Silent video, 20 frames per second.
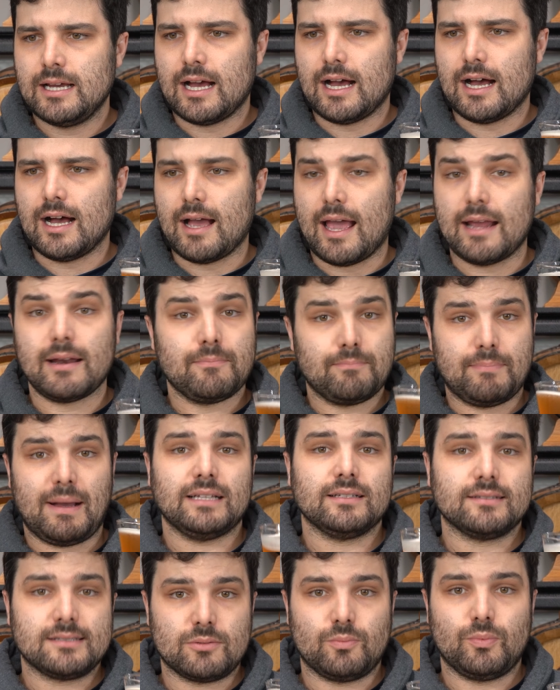and in
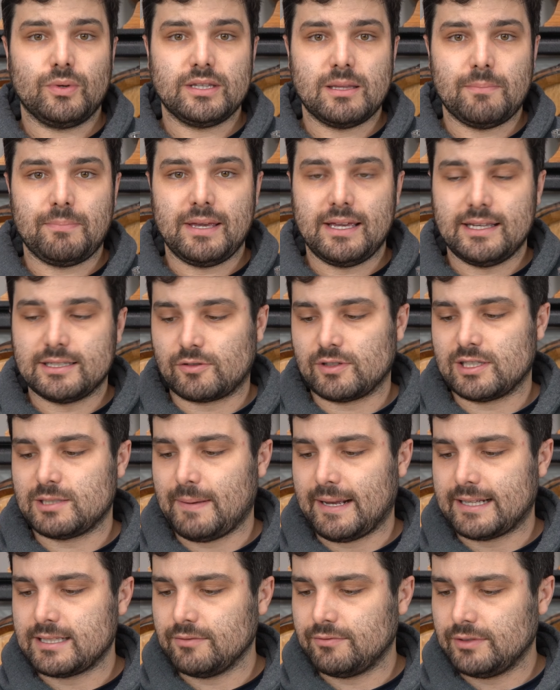balance with the beers
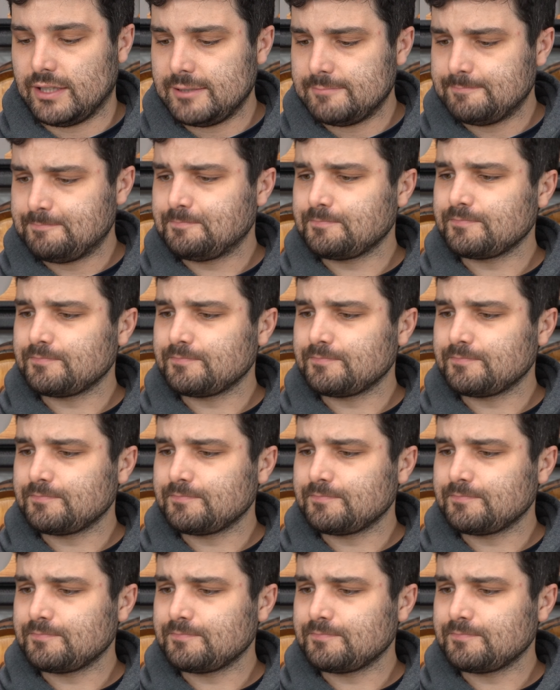respectively.